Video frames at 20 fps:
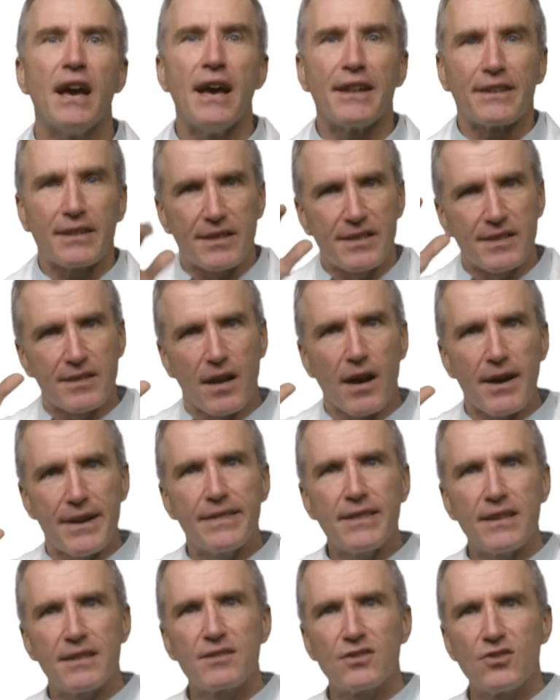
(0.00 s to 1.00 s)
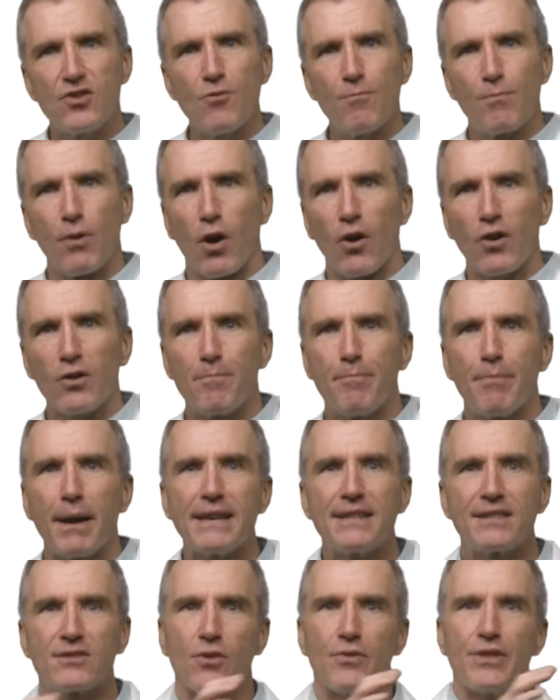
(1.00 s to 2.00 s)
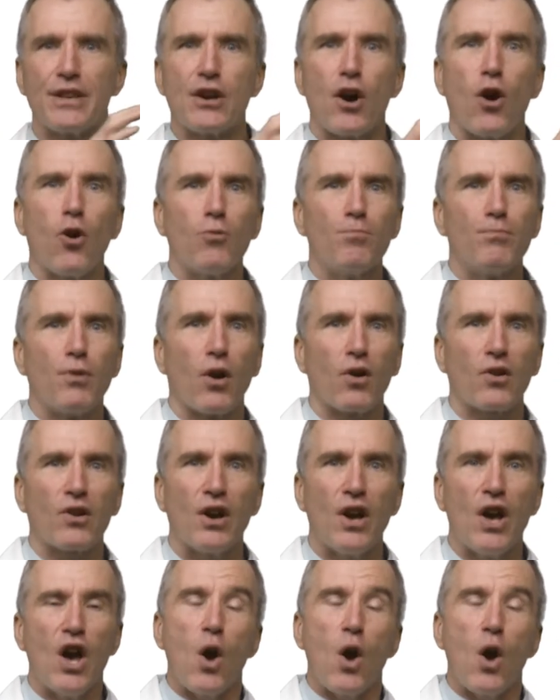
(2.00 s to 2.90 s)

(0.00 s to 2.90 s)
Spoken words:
to sign this new block based on the old block,